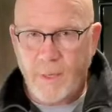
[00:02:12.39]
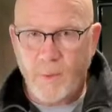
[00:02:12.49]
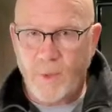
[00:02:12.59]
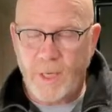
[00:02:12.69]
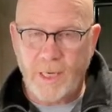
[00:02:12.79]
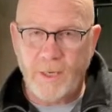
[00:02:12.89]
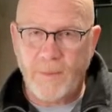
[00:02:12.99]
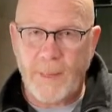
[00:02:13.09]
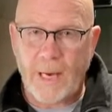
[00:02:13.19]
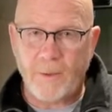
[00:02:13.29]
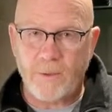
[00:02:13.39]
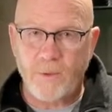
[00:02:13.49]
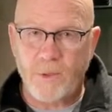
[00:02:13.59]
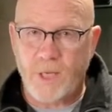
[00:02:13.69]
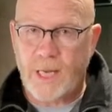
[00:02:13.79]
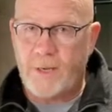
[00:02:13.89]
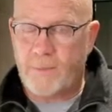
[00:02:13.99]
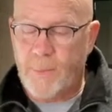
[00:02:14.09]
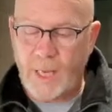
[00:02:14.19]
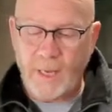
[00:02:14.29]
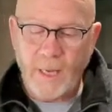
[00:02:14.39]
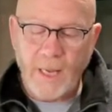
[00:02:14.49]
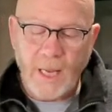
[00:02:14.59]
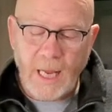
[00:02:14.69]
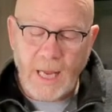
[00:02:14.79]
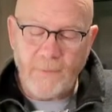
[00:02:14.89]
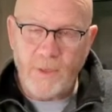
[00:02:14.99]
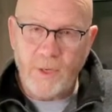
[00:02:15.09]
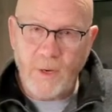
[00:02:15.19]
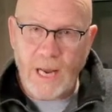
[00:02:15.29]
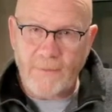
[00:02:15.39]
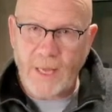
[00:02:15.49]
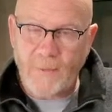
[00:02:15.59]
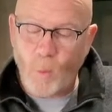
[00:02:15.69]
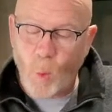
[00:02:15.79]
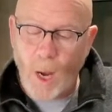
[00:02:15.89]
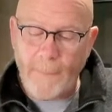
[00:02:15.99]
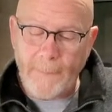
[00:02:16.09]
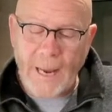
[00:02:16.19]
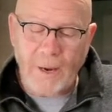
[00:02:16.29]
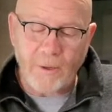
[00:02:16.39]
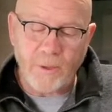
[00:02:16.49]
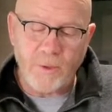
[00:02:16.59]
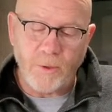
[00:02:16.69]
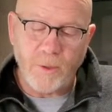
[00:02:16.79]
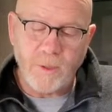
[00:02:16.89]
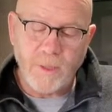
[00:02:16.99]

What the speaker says: We'll get into the power tools later. But if you do have to have one power tool,